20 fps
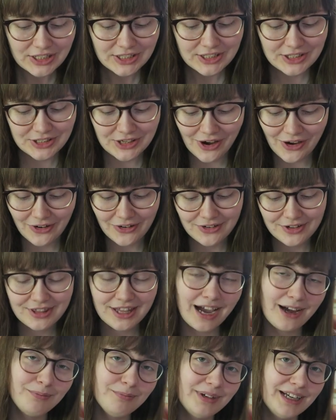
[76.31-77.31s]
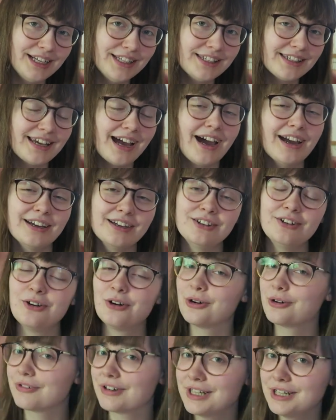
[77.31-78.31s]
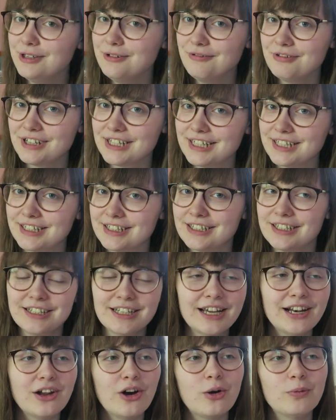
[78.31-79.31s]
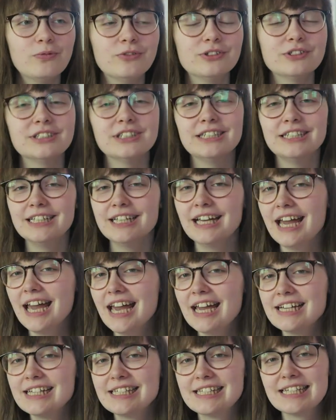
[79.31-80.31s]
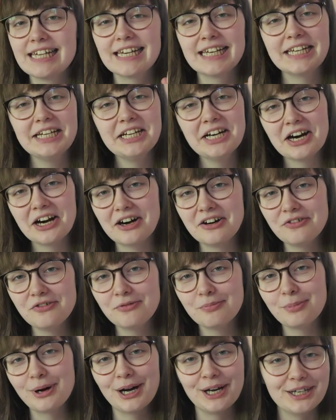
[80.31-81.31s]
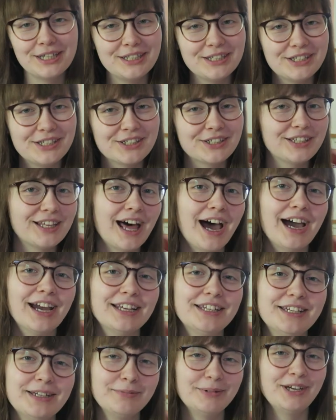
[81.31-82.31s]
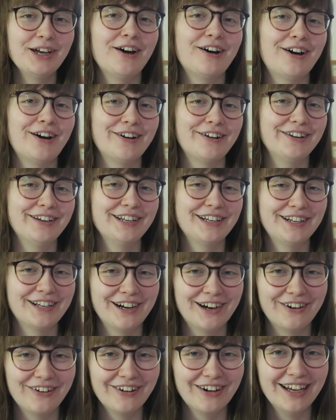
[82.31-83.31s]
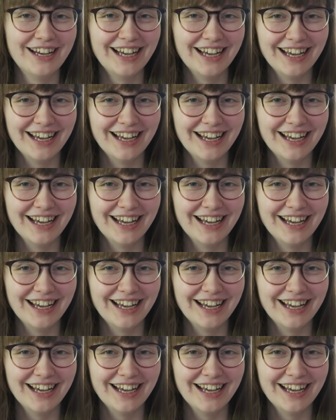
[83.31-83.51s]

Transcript: So that means I can already read it and hopefully take it off my July TBR, you know?